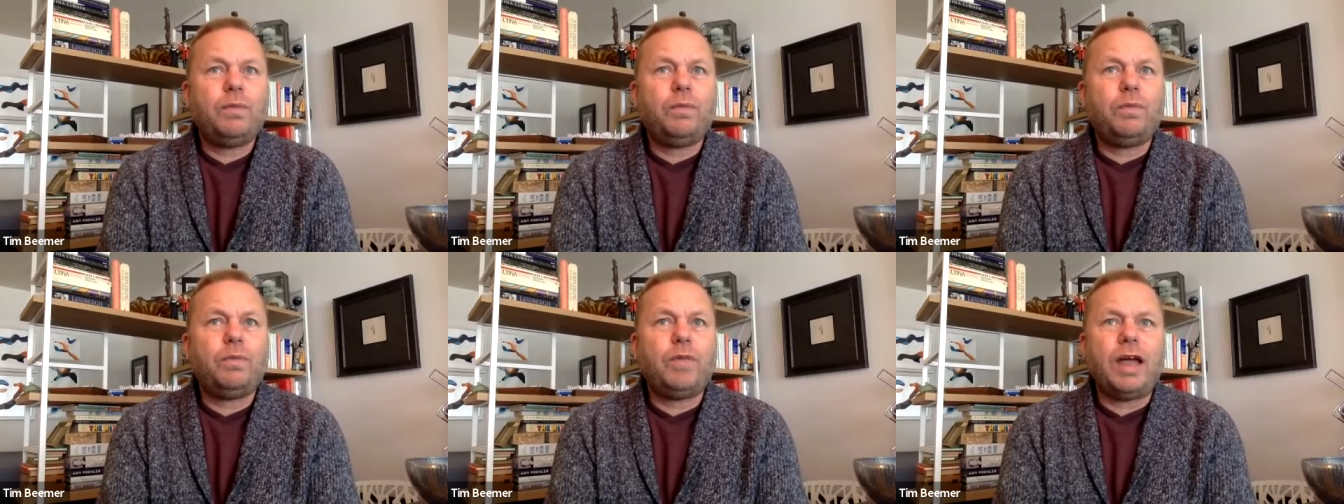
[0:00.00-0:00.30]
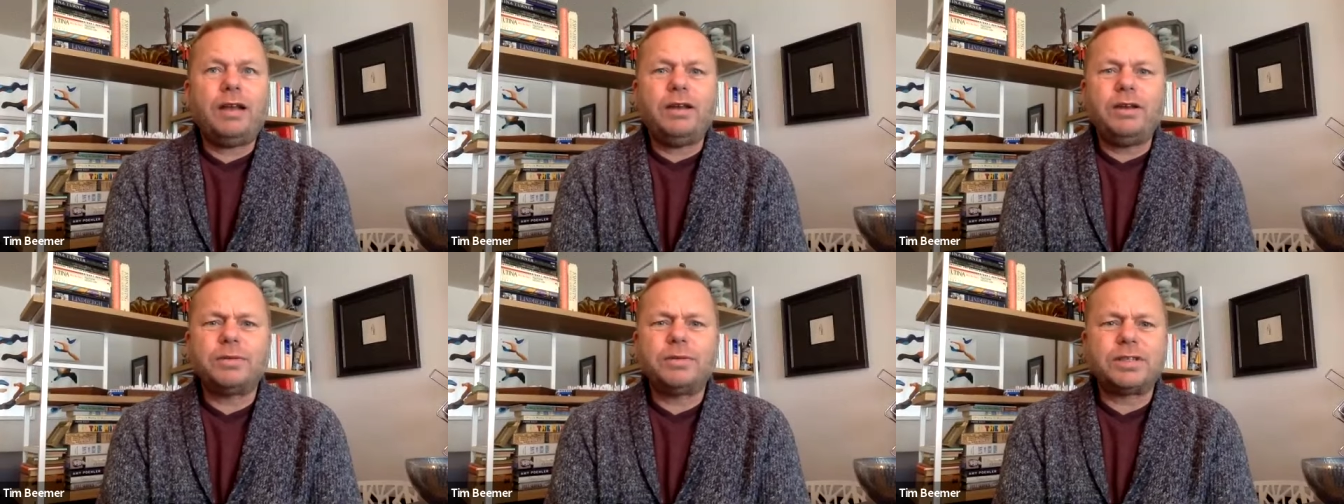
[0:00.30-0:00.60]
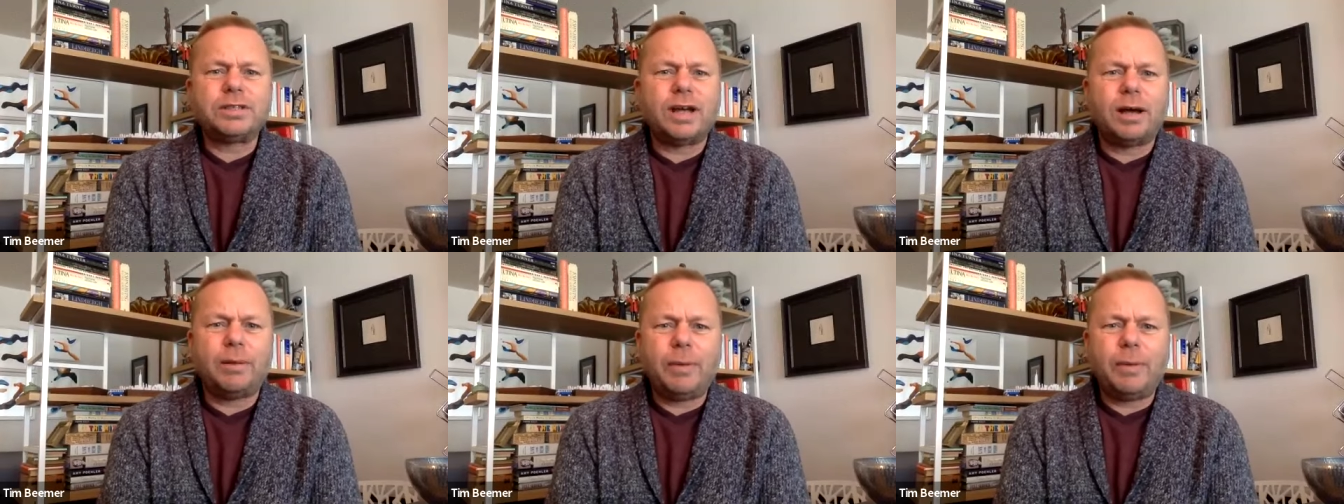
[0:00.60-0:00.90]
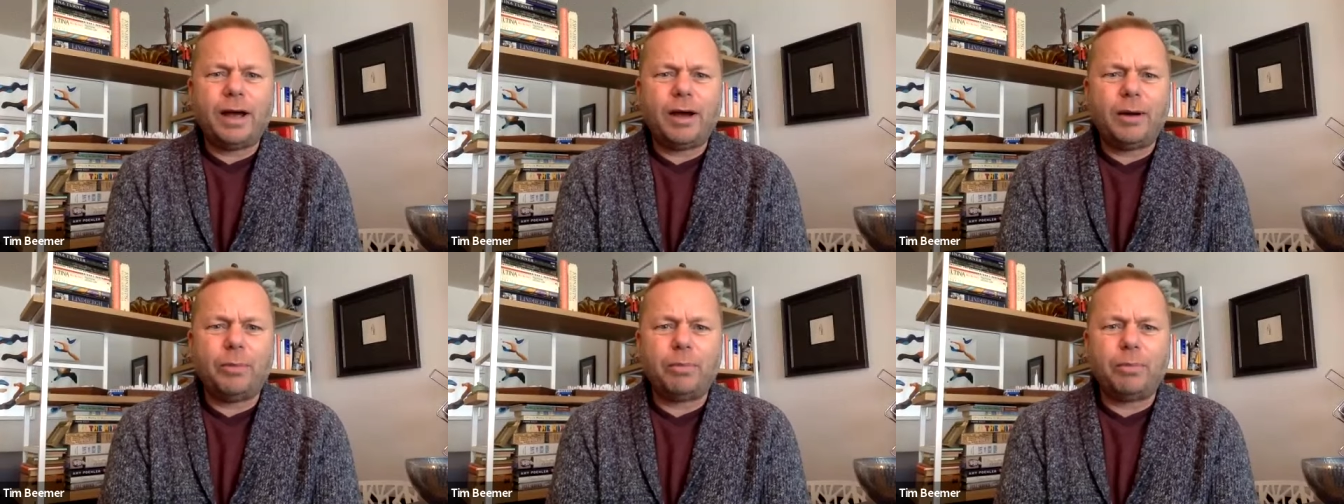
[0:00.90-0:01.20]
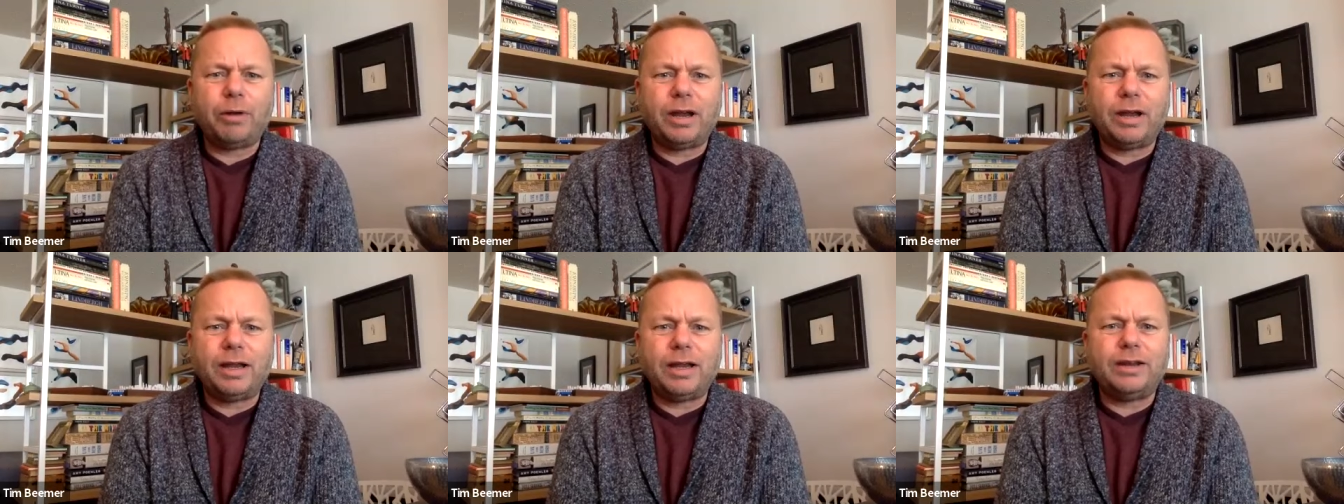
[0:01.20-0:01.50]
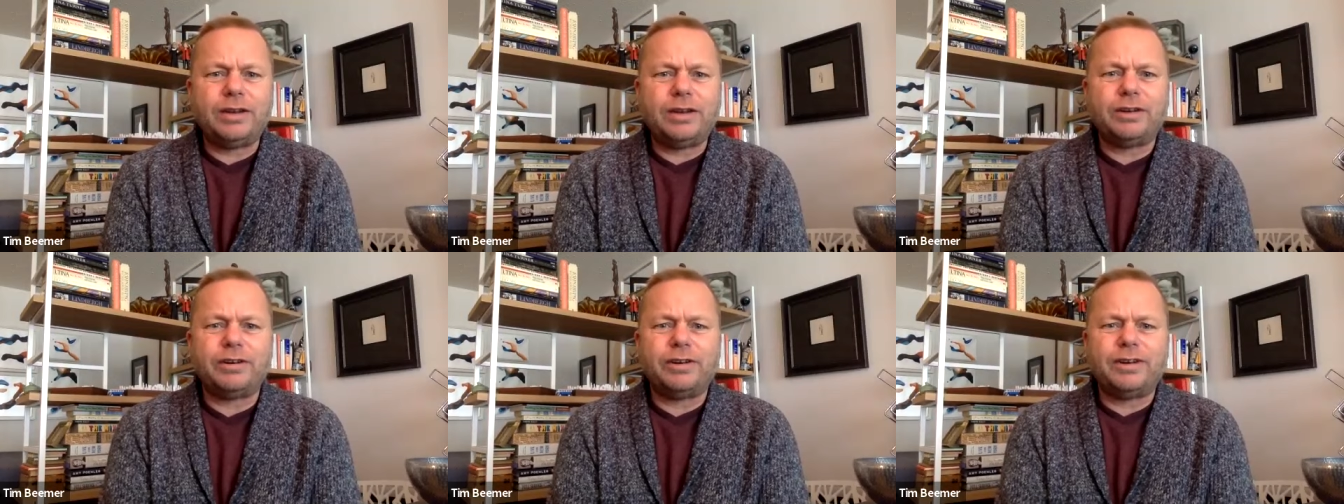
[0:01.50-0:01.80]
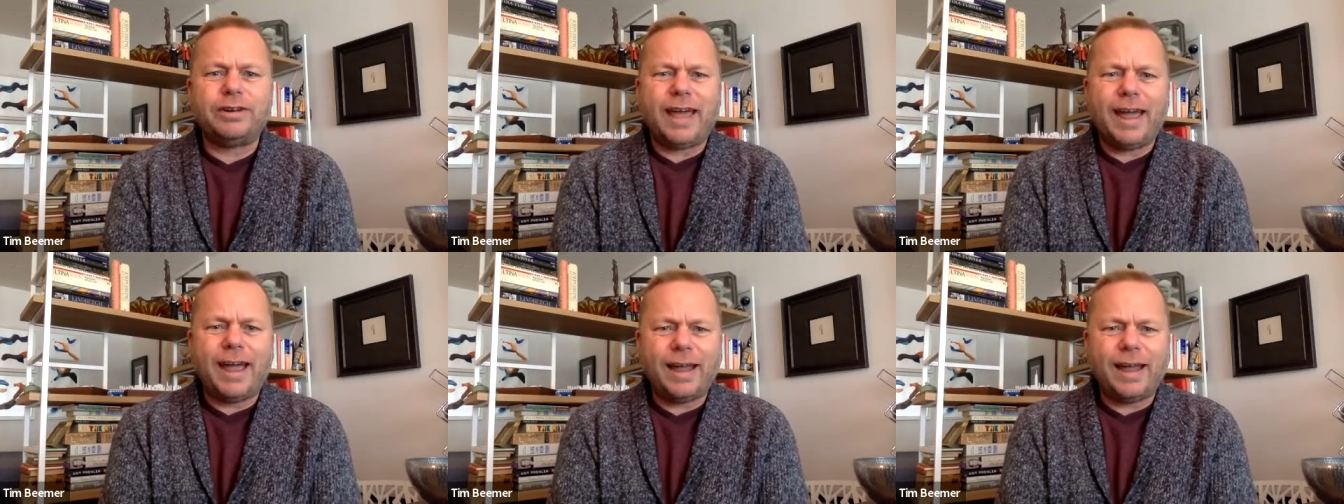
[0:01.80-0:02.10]
then you somehow bring in your
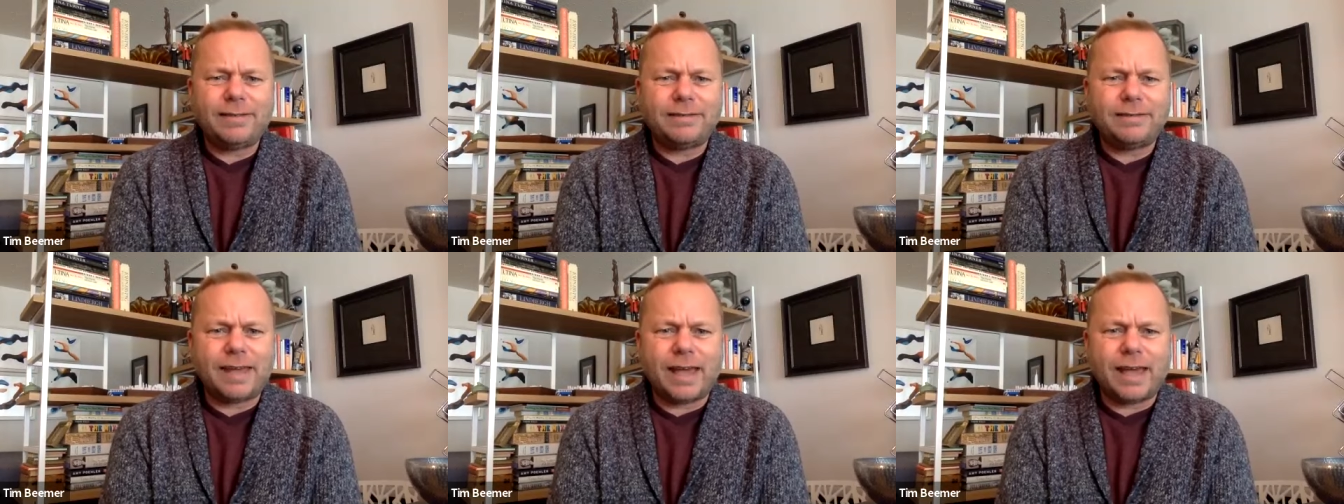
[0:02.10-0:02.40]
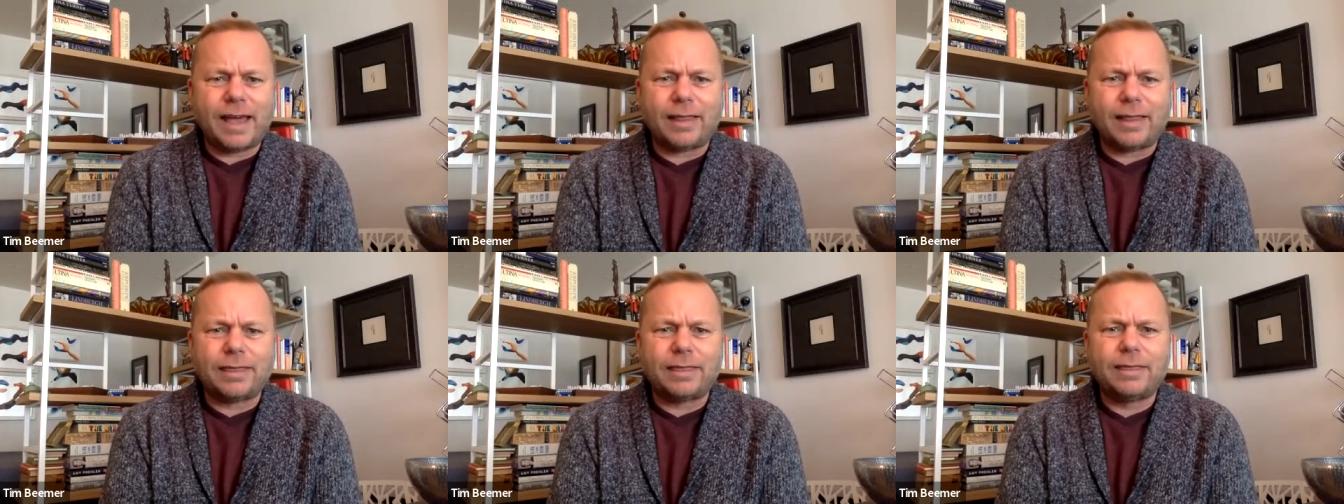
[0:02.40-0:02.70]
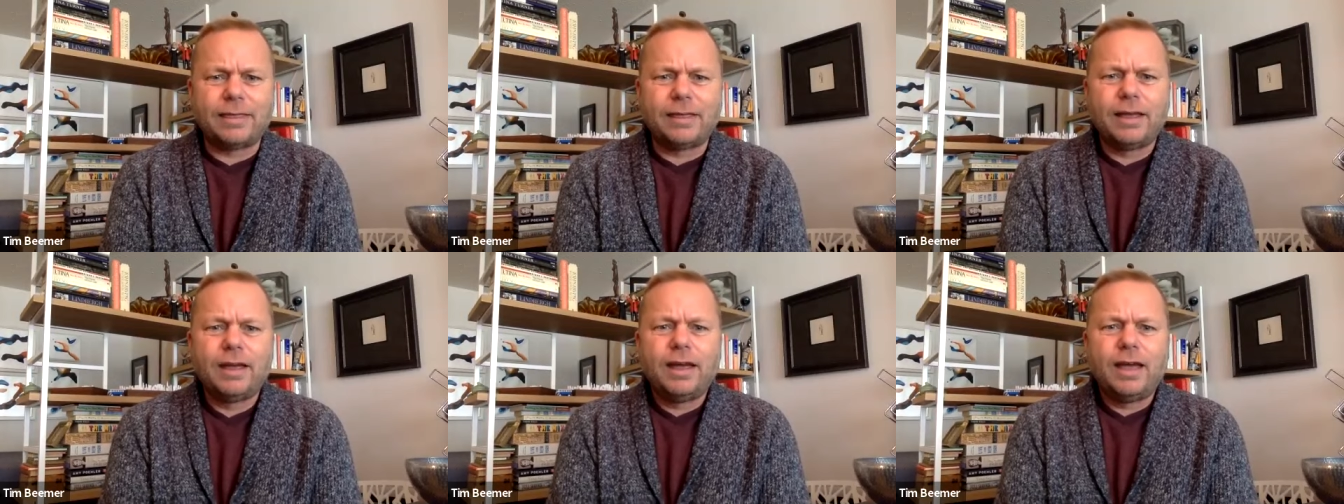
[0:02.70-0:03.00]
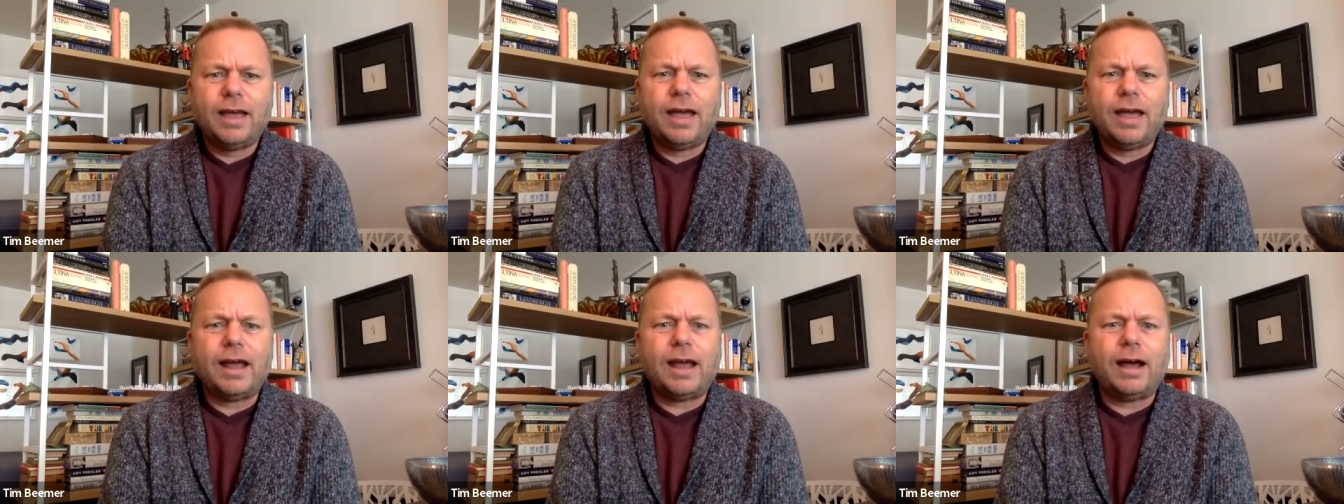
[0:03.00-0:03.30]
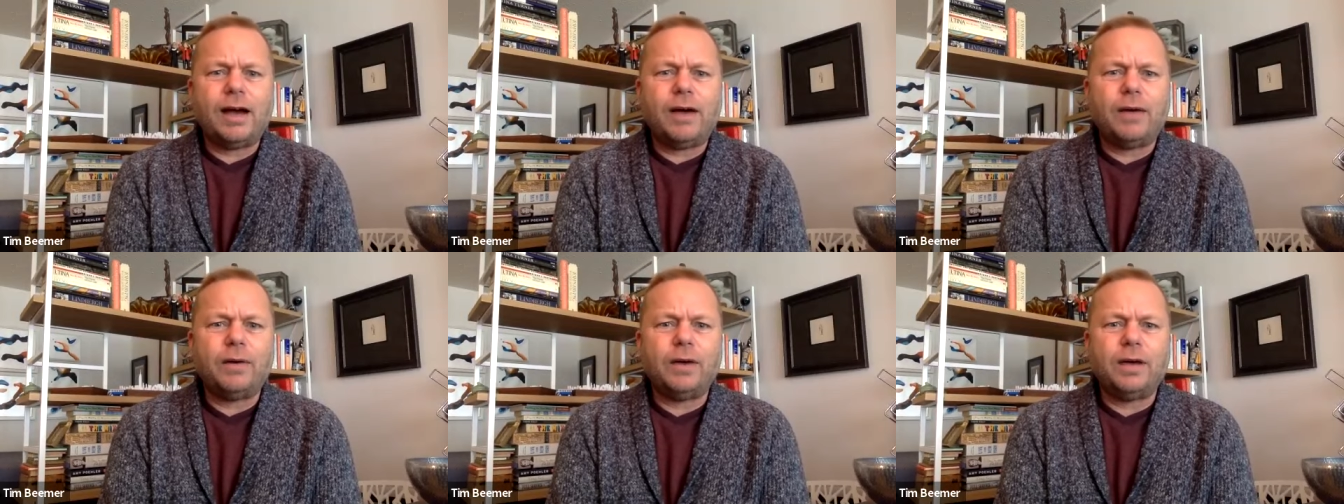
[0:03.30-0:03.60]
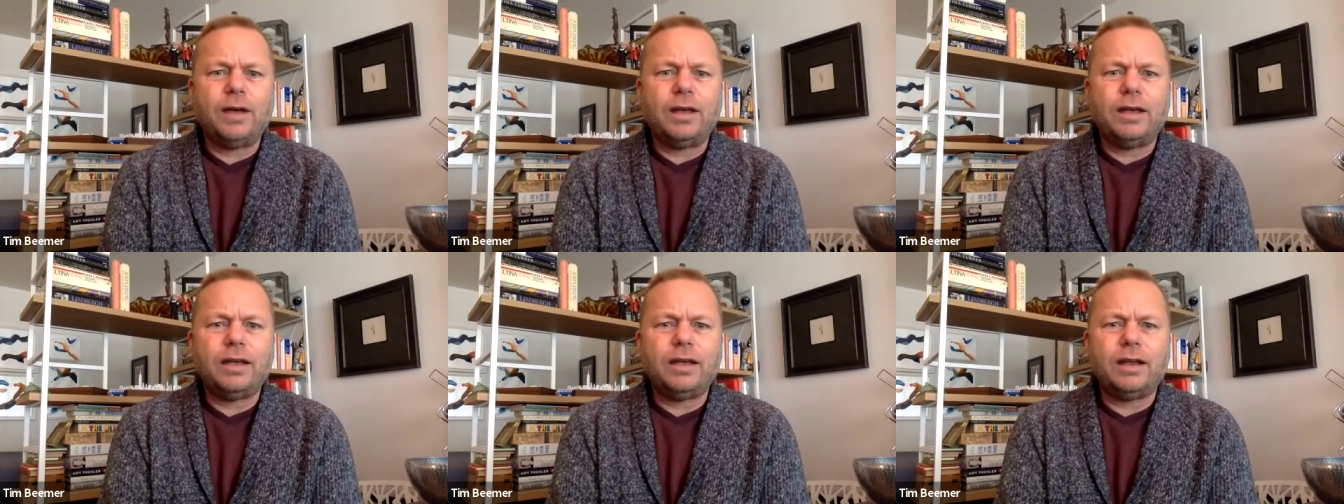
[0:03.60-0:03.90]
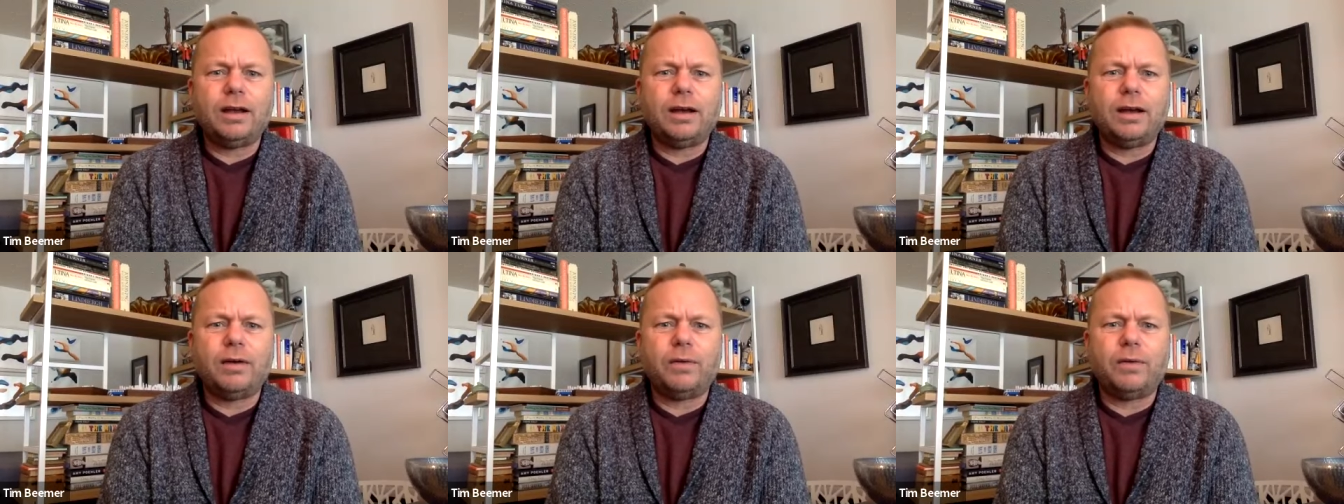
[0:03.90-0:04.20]
dad's death and how
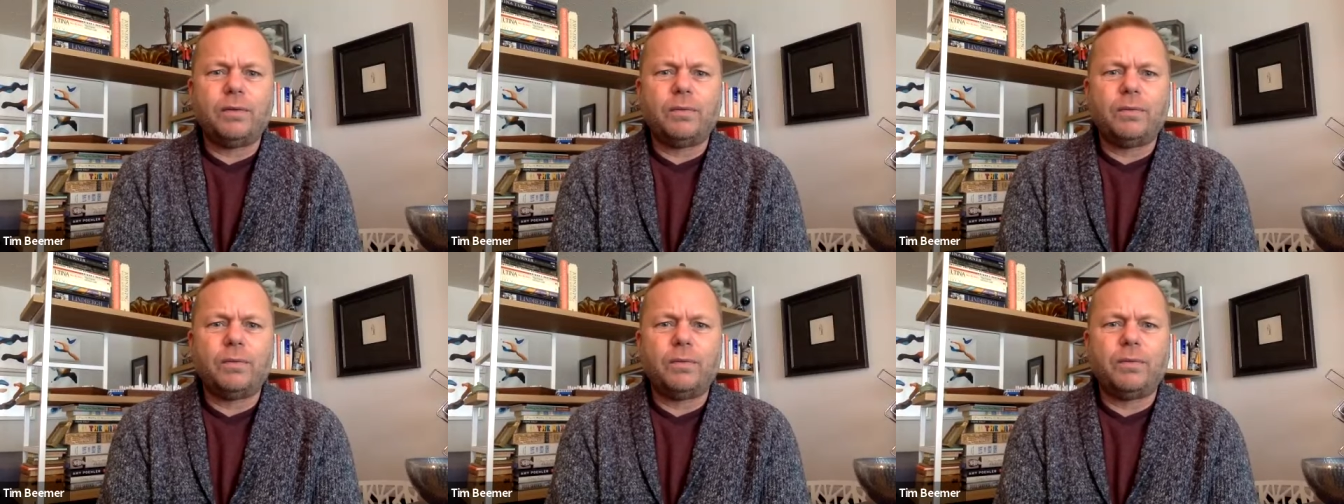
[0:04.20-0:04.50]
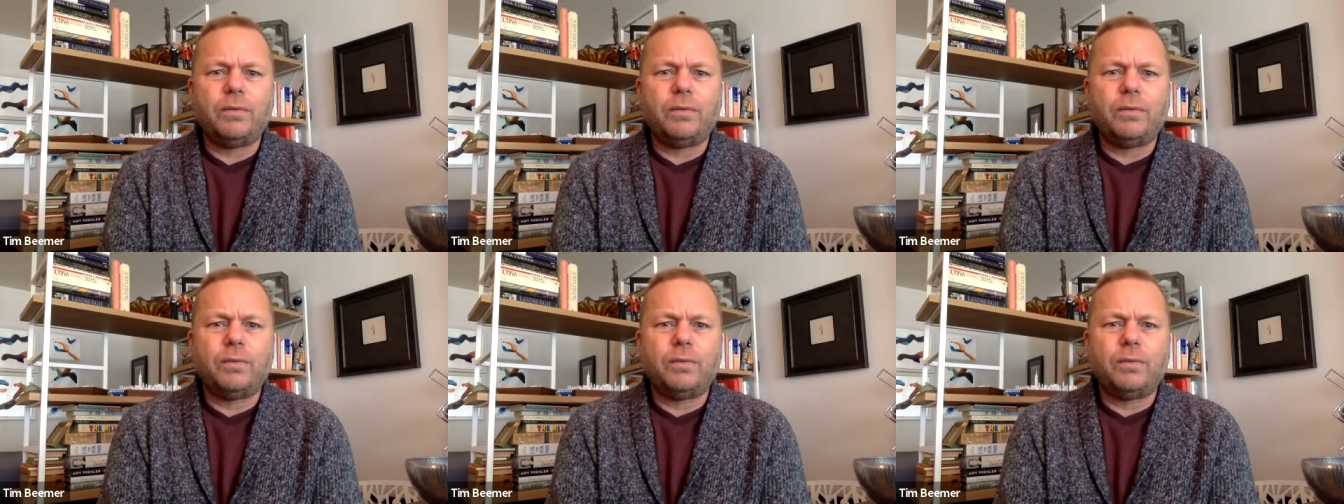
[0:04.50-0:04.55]
you know